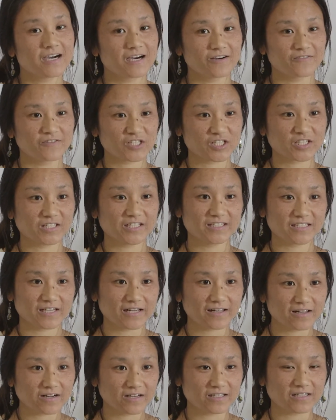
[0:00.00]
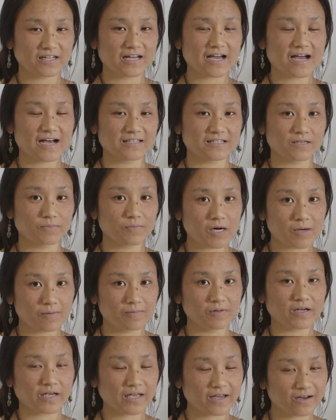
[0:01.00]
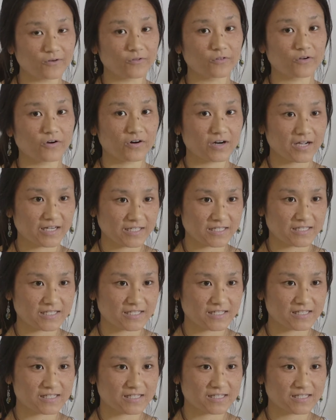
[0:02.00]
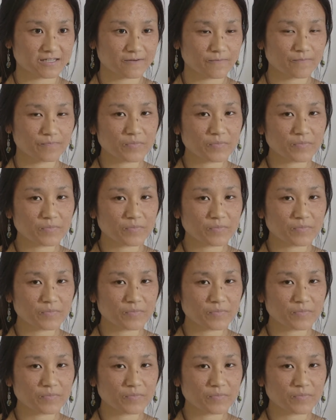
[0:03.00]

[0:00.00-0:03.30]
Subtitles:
officially declared it as a public health crisis.